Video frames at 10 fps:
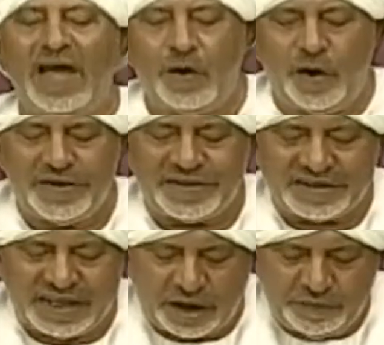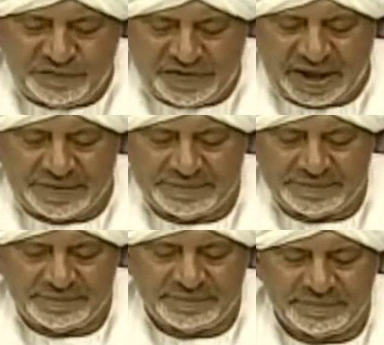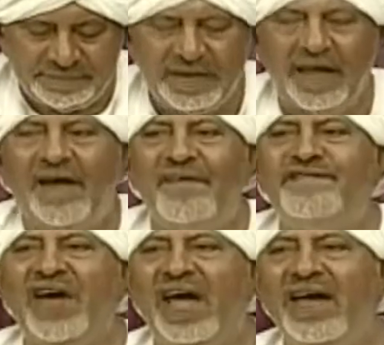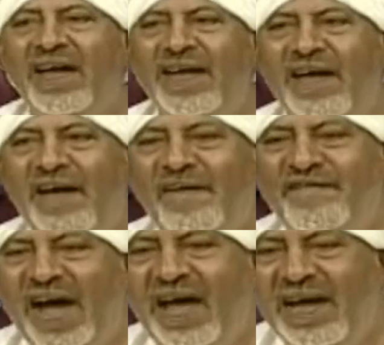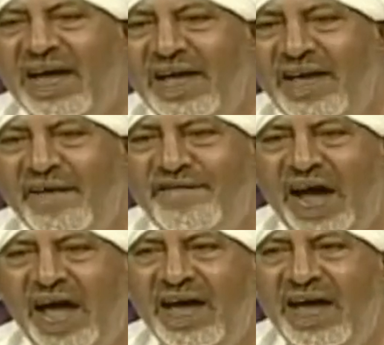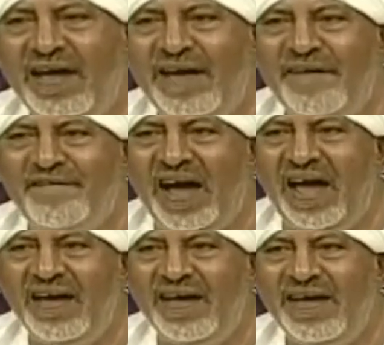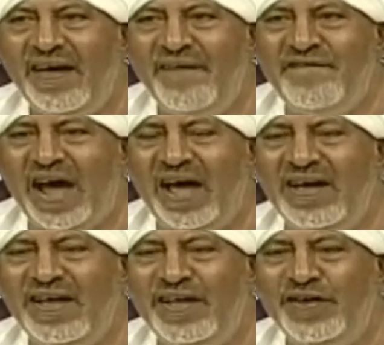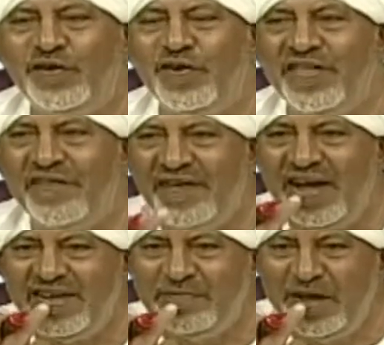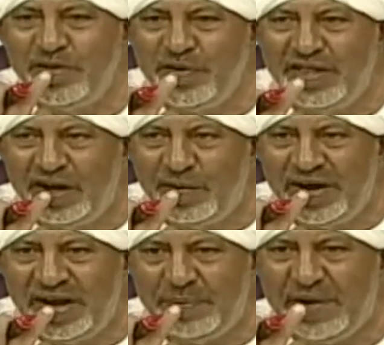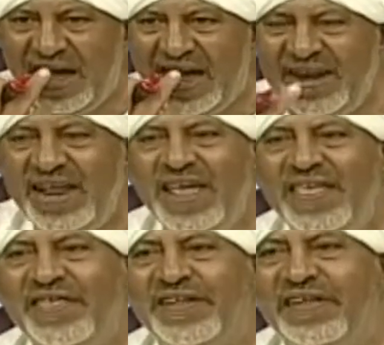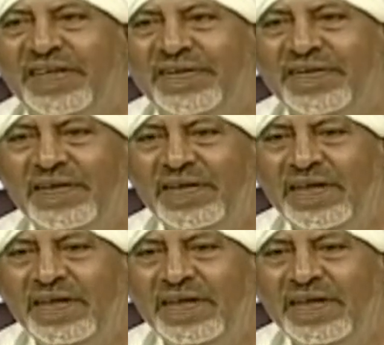or the sound va. Fa, fa, fa, fa, va. So the fa is made with the lower lip and the teeth.